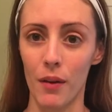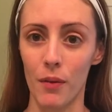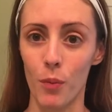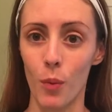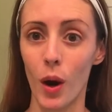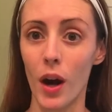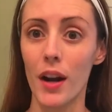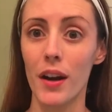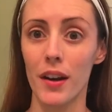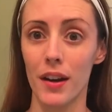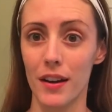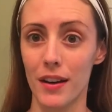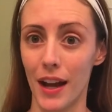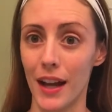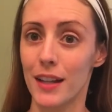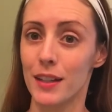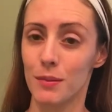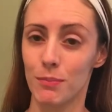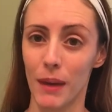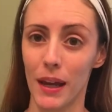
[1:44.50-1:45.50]
want
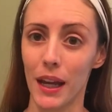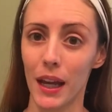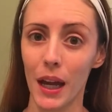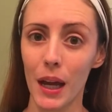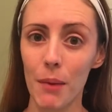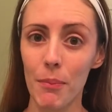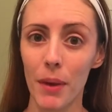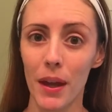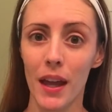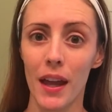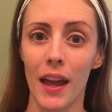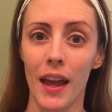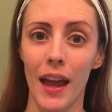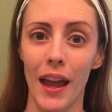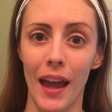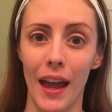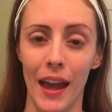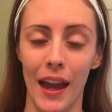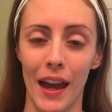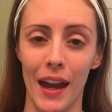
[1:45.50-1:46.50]
nice makeup
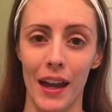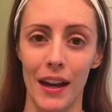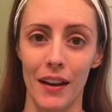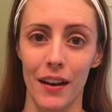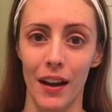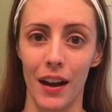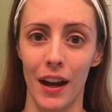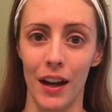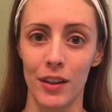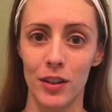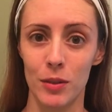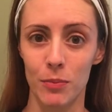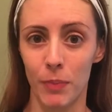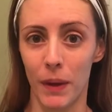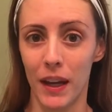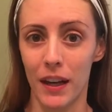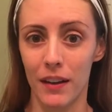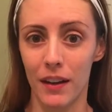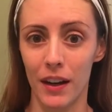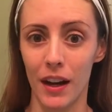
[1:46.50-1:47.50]
and I
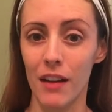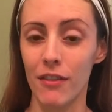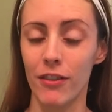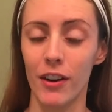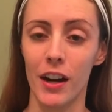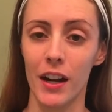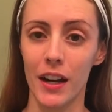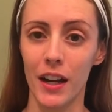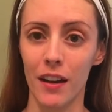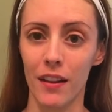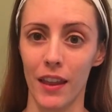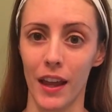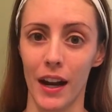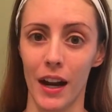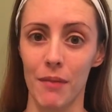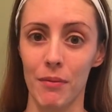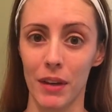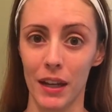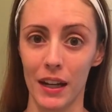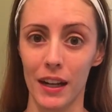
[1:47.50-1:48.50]
spend enough on it that
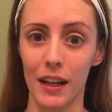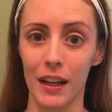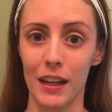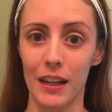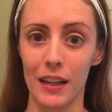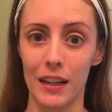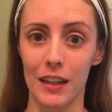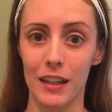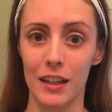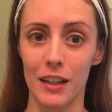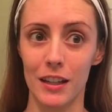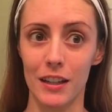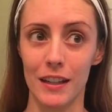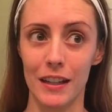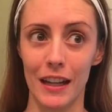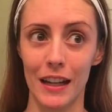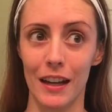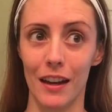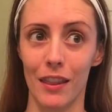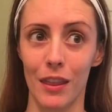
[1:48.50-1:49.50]
I'm gonna
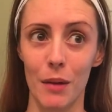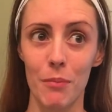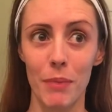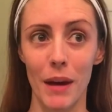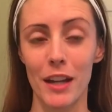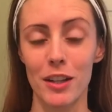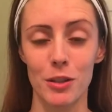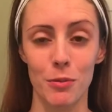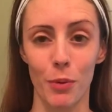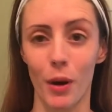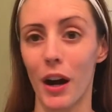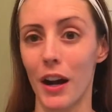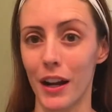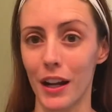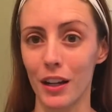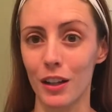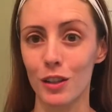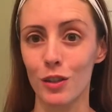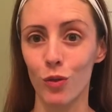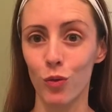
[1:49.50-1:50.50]
get the best
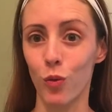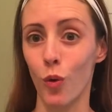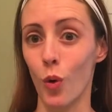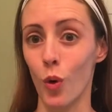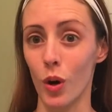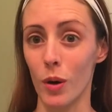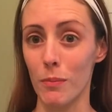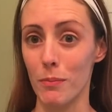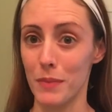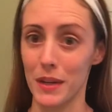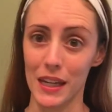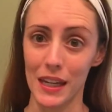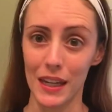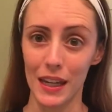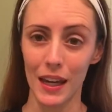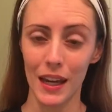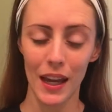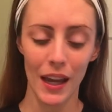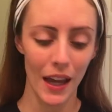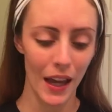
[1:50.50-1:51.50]
products for
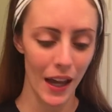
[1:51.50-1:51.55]
me.